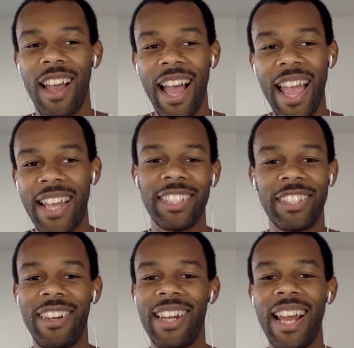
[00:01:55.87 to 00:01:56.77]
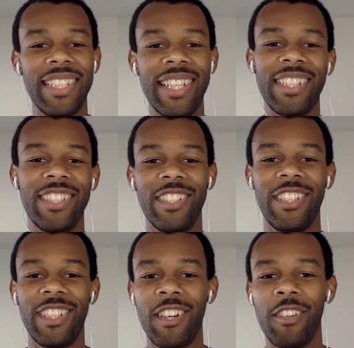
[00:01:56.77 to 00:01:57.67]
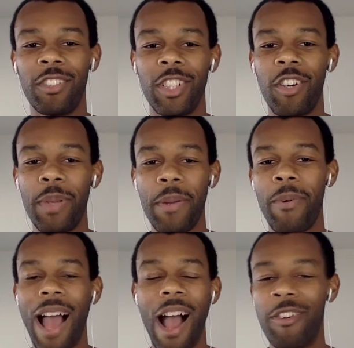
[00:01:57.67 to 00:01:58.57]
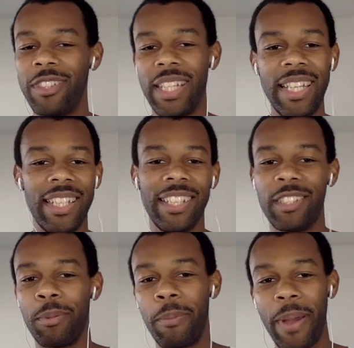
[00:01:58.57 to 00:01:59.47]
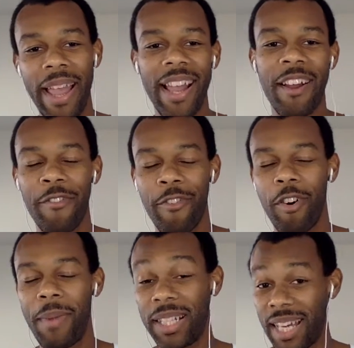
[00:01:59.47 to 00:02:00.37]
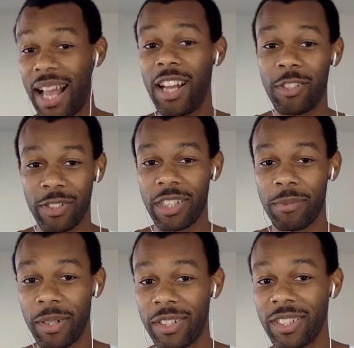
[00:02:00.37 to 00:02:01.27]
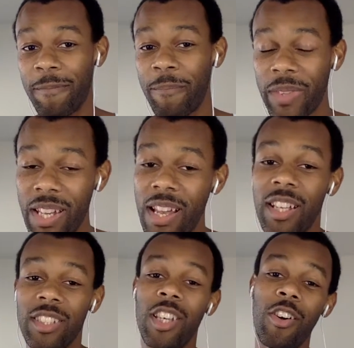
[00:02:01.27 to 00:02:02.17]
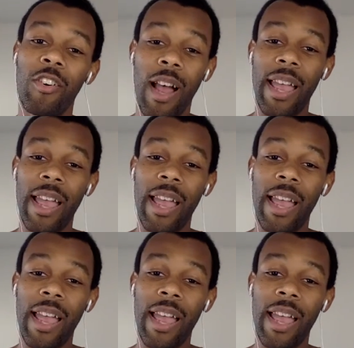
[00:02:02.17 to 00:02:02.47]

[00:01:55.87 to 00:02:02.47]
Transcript: I had this great idea to, show people how I was eating to prepare for my challenge with this person. So